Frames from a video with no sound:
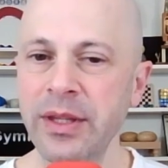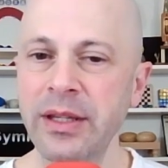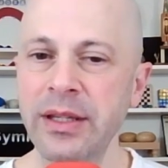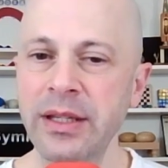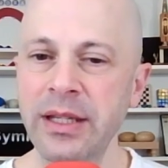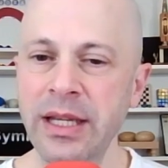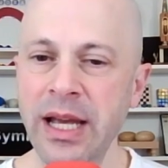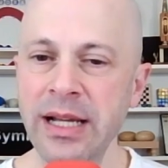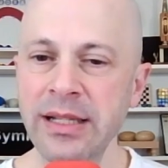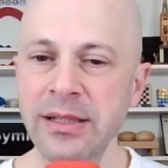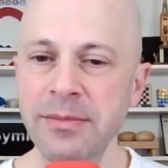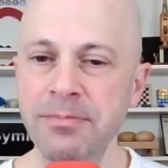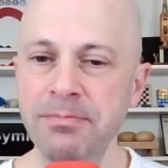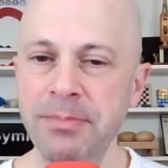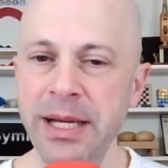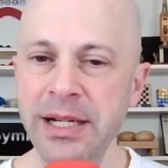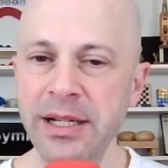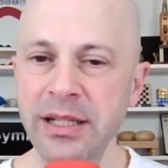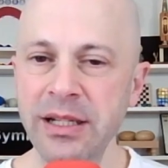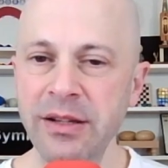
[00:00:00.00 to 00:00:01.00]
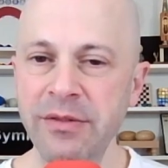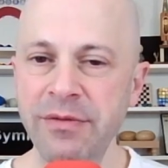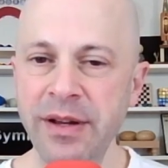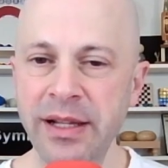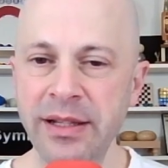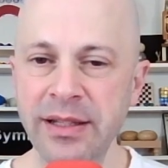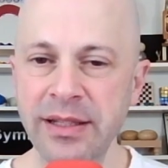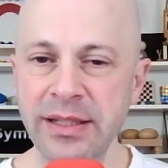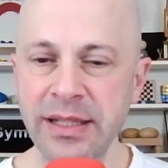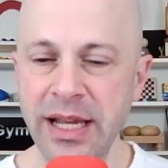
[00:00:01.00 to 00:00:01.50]
He has a better
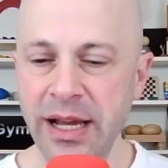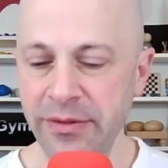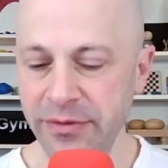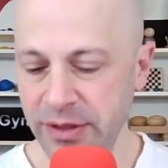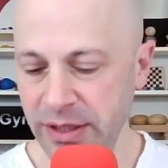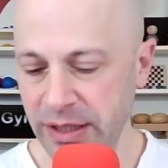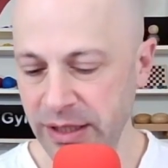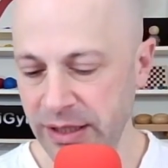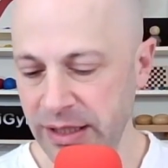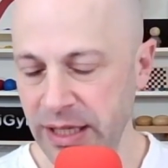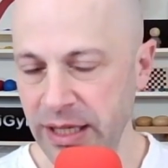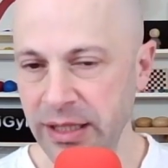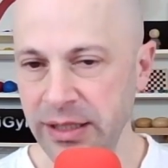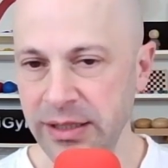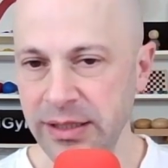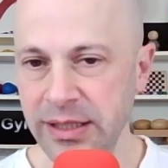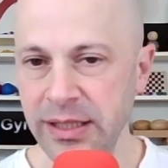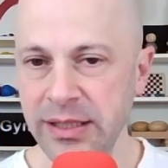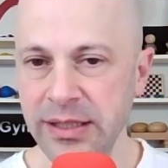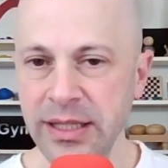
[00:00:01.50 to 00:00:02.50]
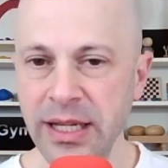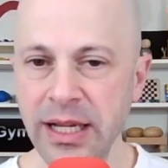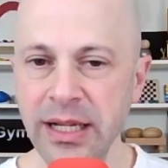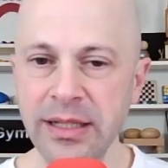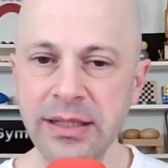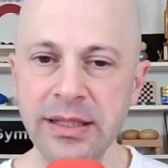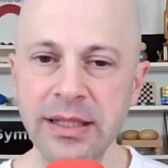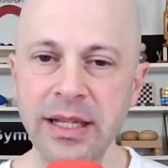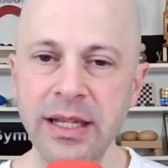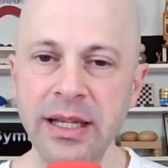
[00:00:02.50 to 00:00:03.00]
defense. After king
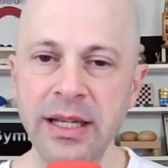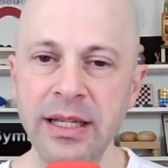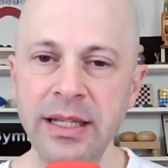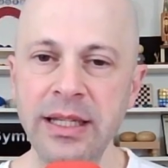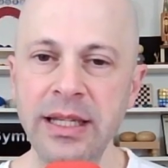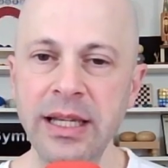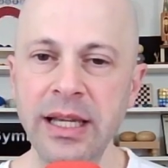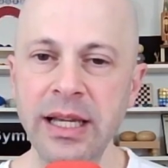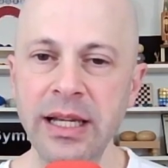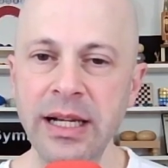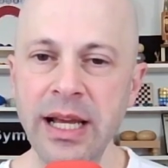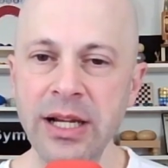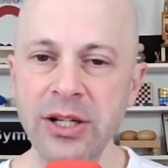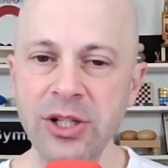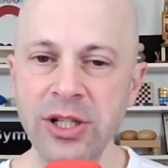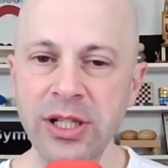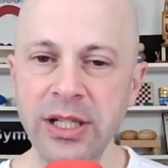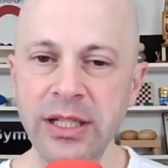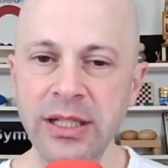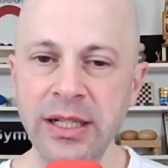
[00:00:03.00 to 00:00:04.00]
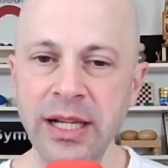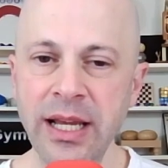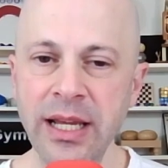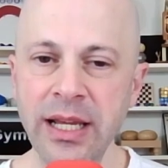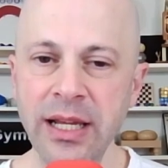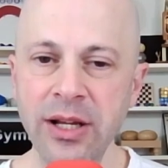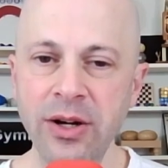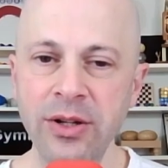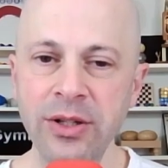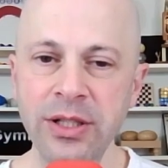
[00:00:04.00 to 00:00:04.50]
c6, he can actually
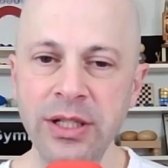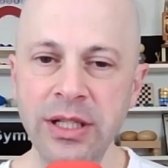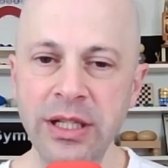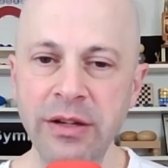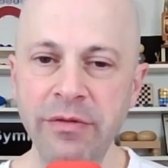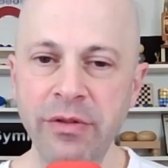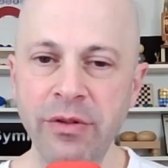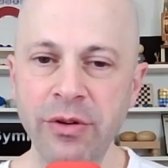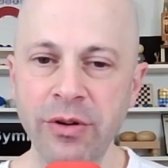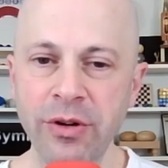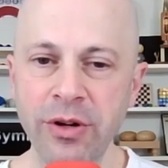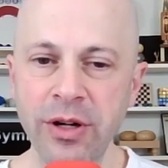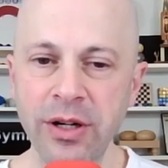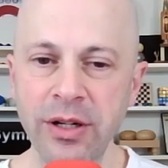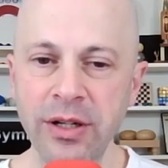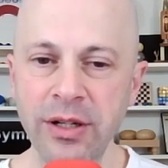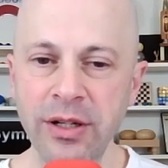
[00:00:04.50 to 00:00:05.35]
take on d4.